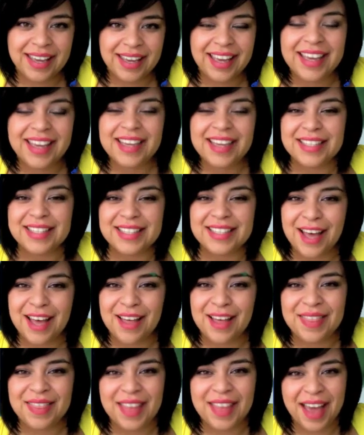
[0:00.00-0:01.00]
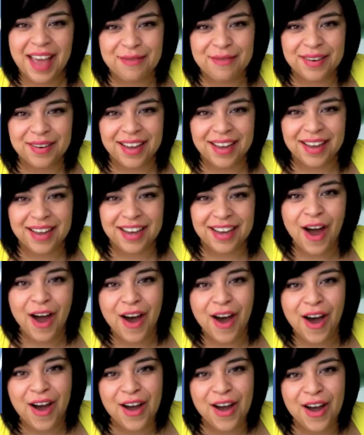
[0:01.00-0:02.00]
in South Africa
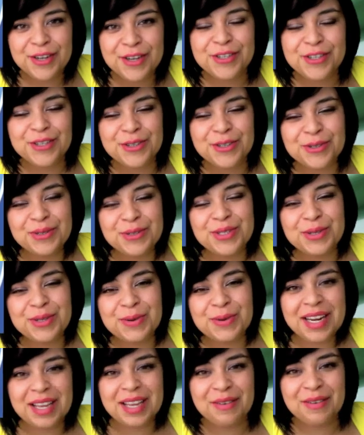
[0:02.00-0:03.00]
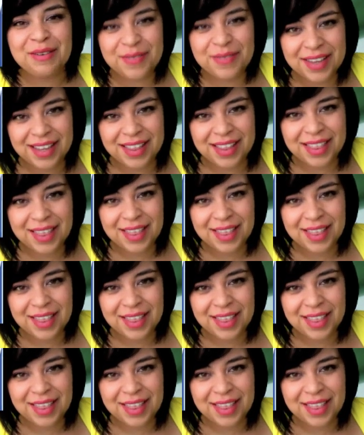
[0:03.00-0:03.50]
on June 25th